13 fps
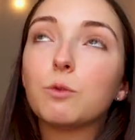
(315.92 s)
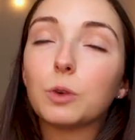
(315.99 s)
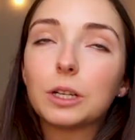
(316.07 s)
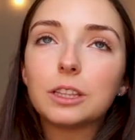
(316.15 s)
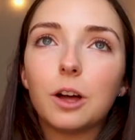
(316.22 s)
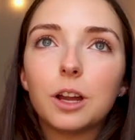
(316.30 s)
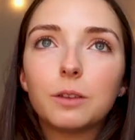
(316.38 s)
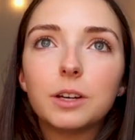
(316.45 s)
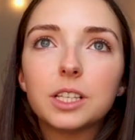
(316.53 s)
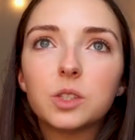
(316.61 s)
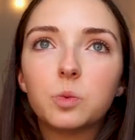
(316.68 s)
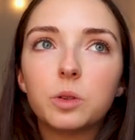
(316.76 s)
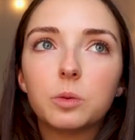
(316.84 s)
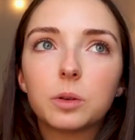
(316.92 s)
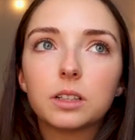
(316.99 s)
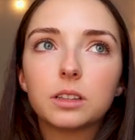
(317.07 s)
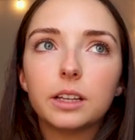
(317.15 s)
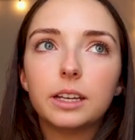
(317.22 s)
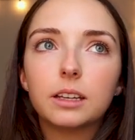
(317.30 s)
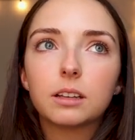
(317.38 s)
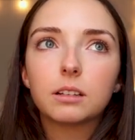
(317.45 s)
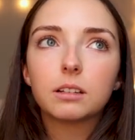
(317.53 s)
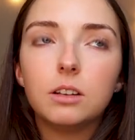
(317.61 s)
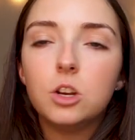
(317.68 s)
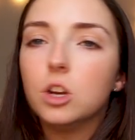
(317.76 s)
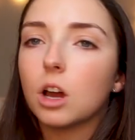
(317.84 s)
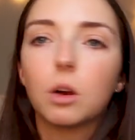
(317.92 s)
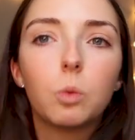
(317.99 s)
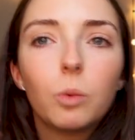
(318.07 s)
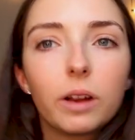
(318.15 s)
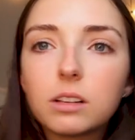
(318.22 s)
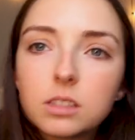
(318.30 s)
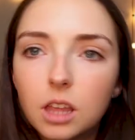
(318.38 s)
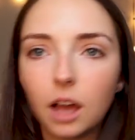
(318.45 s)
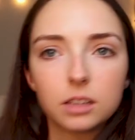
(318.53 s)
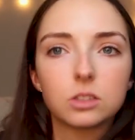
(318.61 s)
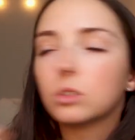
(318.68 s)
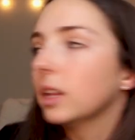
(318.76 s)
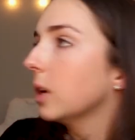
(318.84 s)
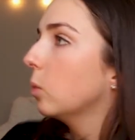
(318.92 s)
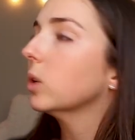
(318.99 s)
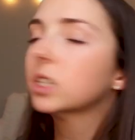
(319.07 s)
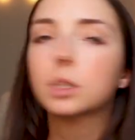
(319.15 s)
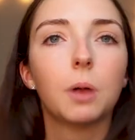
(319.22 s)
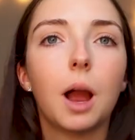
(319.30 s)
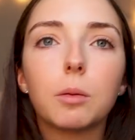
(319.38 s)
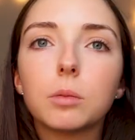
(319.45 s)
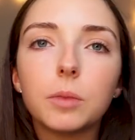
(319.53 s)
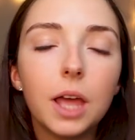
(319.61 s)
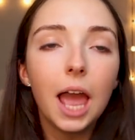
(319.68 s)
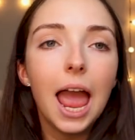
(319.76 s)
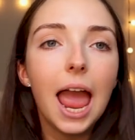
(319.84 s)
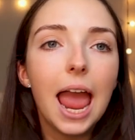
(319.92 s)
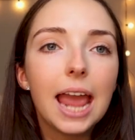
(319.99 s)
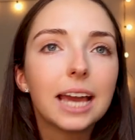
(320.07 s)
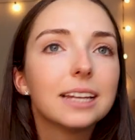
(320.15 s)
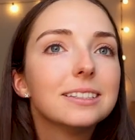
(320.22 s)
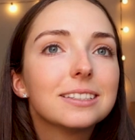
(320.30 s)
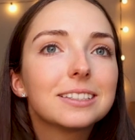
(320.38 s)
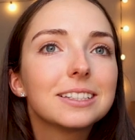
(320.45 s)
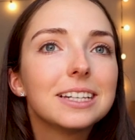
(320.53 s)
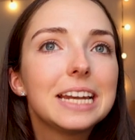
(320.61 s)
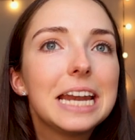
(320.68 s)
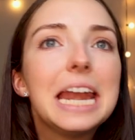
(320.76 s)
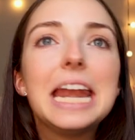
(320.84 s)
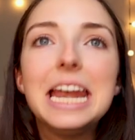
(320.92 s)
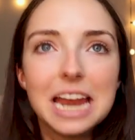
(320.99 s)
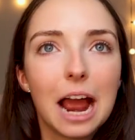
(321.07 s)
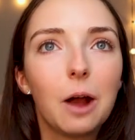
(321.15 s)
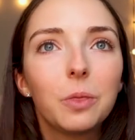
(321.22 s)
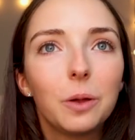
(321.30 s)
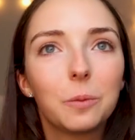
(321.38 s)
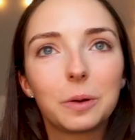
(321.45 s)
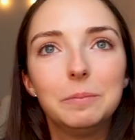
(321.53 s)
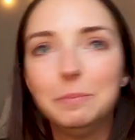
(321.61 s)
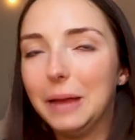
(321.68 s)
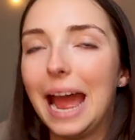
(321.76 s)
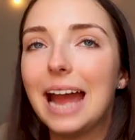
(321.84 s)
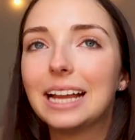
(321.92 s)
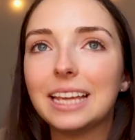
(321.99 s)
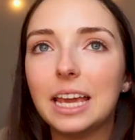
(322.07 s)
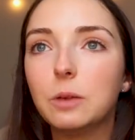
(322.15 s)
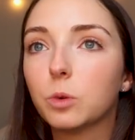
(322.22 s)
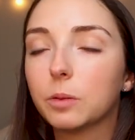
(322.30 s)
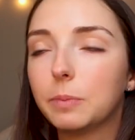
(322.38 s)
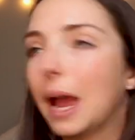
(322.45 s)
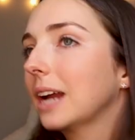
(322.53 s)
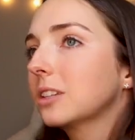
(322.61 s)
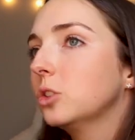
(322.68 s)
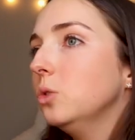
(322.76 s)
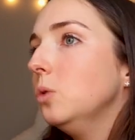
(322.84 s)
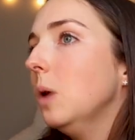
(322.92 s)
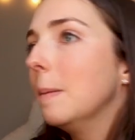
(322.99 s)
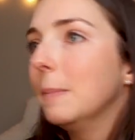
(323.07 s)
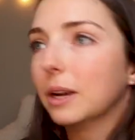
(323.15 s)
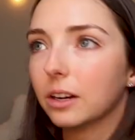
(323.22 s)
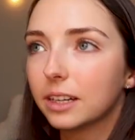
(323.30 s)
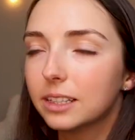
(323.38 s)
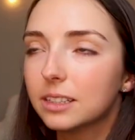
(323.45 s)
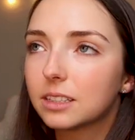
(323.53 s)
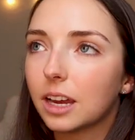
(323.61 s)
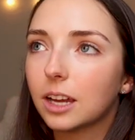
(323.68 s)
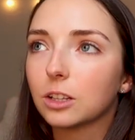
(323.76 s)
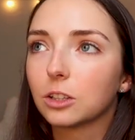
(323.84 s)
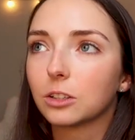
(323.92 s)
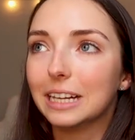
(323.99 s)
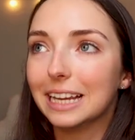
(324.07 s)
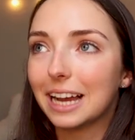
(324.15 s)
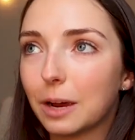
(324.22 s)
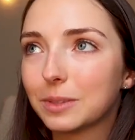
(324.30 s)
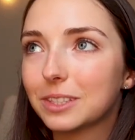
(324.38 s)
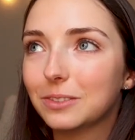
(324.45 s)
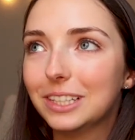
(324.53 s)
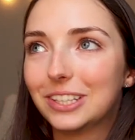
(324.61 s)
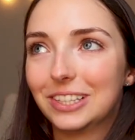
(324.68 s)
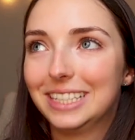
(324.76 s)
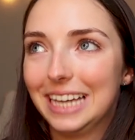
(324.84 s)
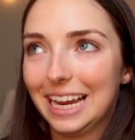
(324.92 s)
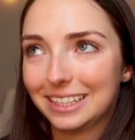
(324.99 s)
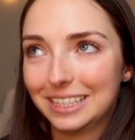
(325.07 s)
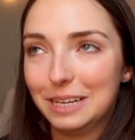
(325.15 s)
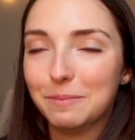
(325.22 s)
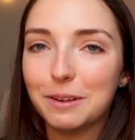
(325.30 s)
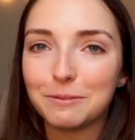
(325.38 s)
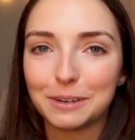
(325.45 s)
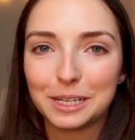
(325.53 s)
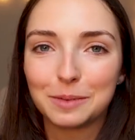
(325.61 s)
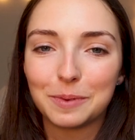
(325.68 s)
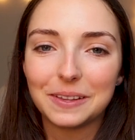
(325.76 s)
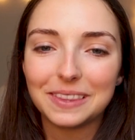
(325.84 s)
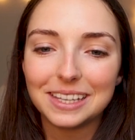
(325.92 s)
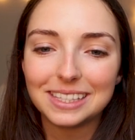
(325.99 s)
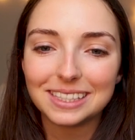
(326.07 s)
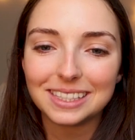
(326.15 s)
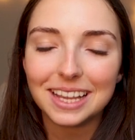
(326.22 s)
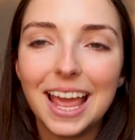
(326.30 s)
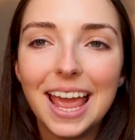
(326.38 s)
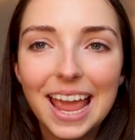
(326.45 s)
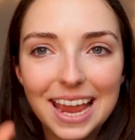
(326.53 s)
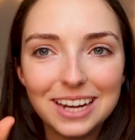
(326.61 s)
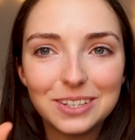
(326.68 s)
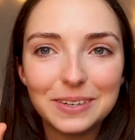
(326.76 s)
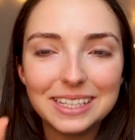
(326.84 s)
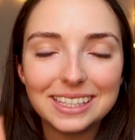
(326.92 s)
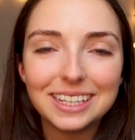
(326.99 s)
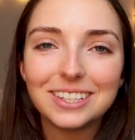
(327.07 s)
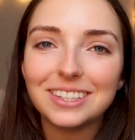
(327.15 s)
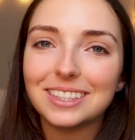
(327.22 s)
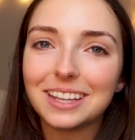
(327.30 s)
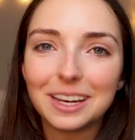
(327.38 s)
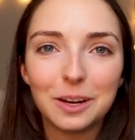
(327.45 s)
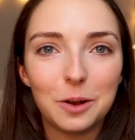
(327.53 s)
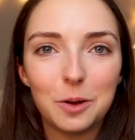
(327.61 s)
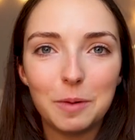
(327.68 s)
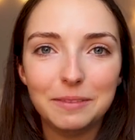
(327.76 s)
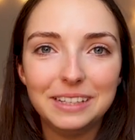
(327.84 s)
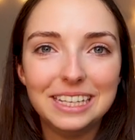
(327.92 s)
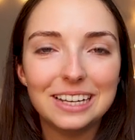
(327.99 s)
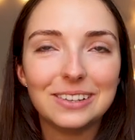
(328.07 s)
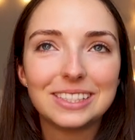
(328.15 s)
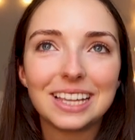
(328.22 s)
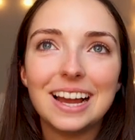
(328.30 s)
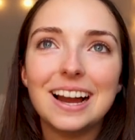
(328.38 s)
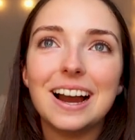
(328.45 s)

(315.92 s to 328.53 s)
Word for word: for a lot of us, we were like, no, where's the hustle? Like, what's the problem? And now that we're back and we're back to American style learning, I was literally just texting my friend about this. Hey, Teresa, she's like in all my videos.